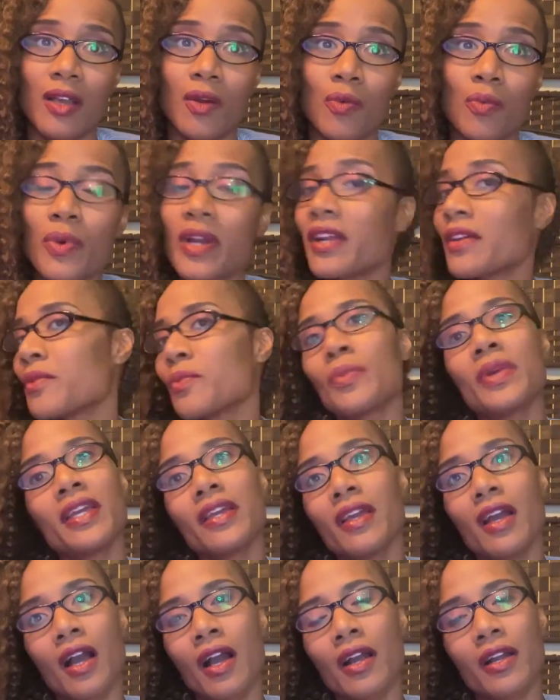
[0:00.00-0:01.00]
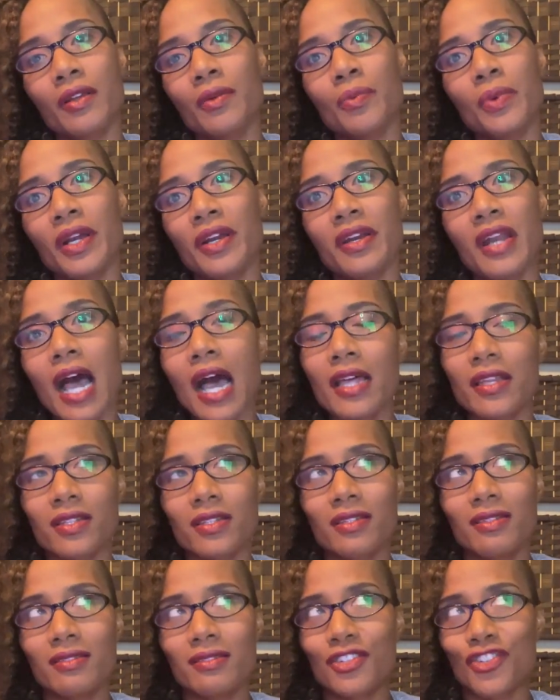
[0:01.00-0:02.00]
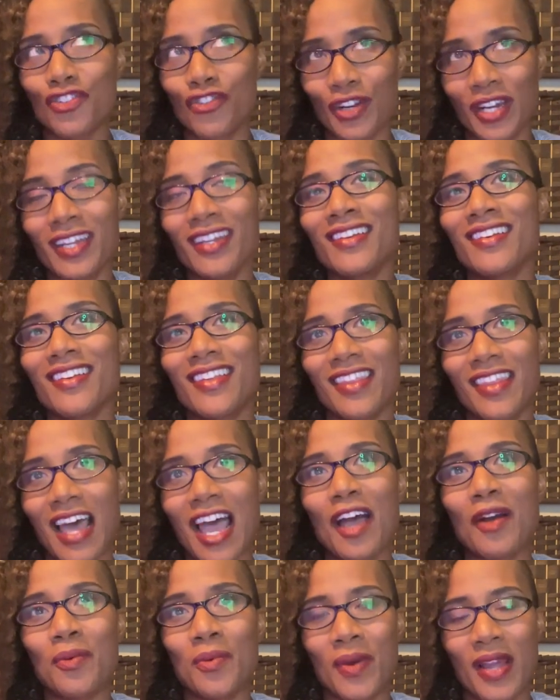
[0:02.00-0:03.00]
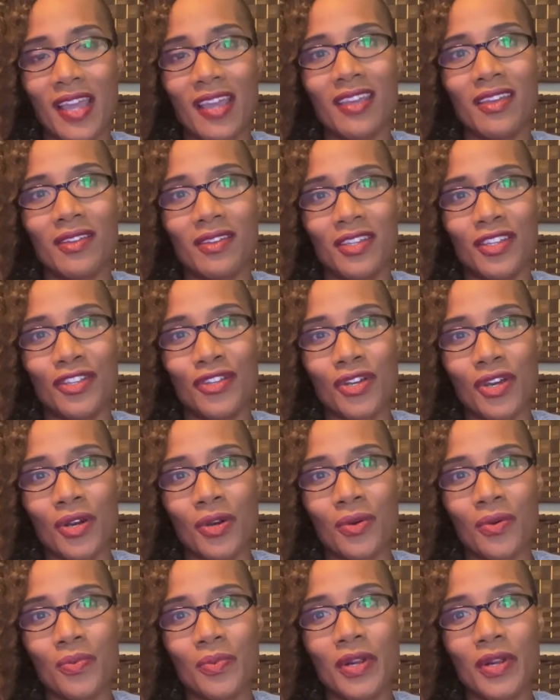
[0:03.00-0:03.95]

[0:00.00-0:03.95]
We're not trained that way, you know.